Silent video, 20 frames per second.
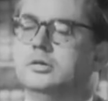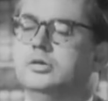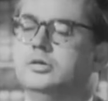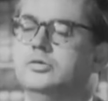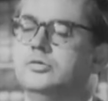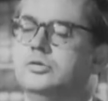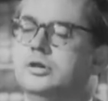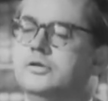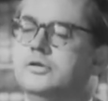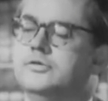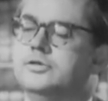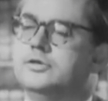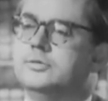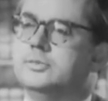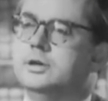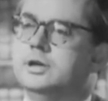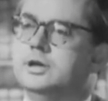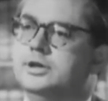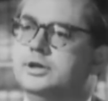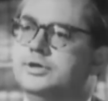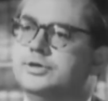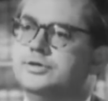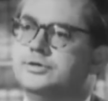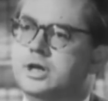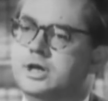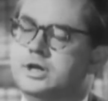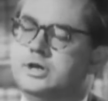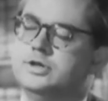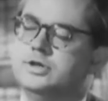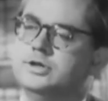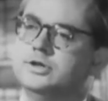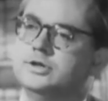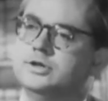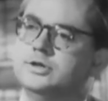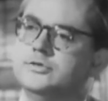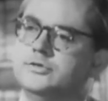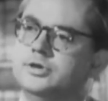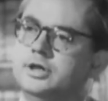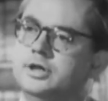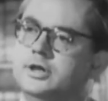Could you give some
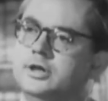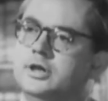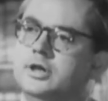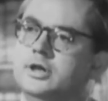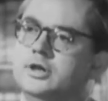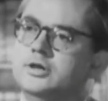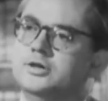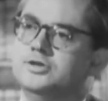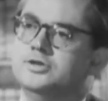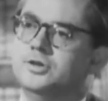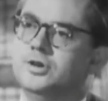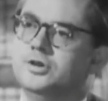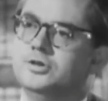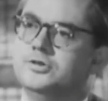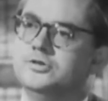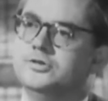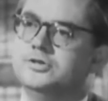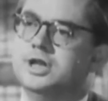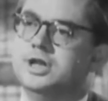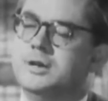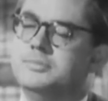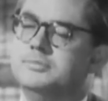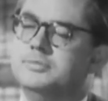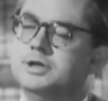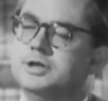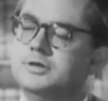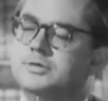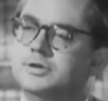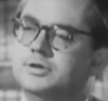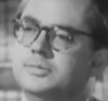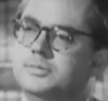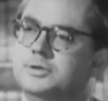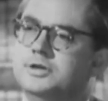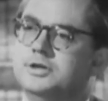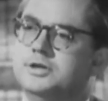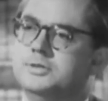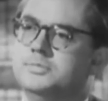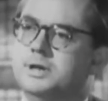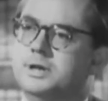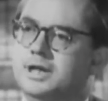illustrations of the sort of subject which have
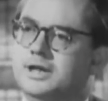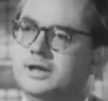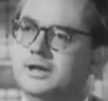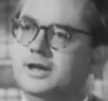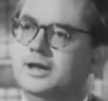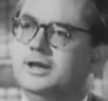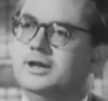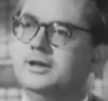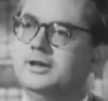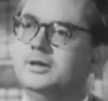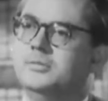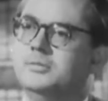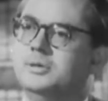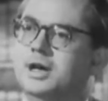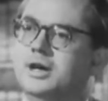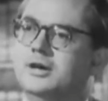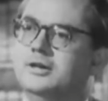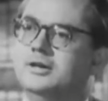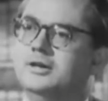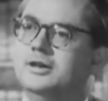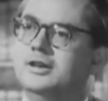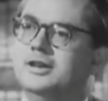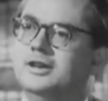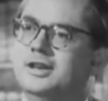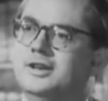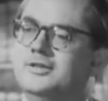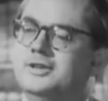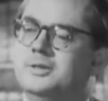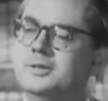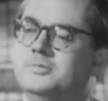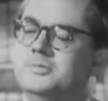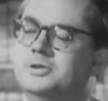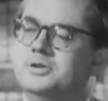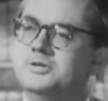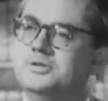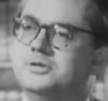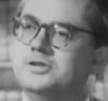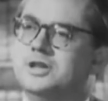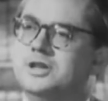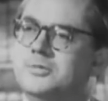been speculated about and then
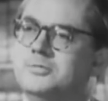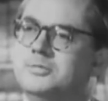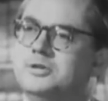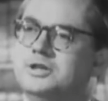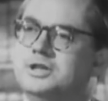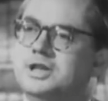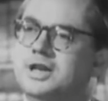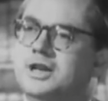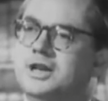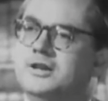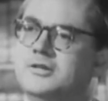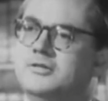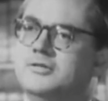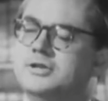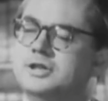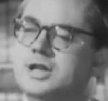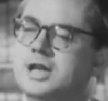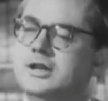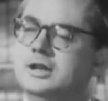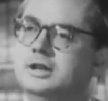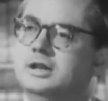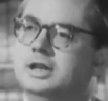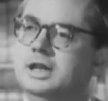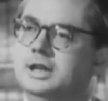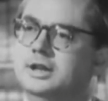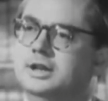produce some material result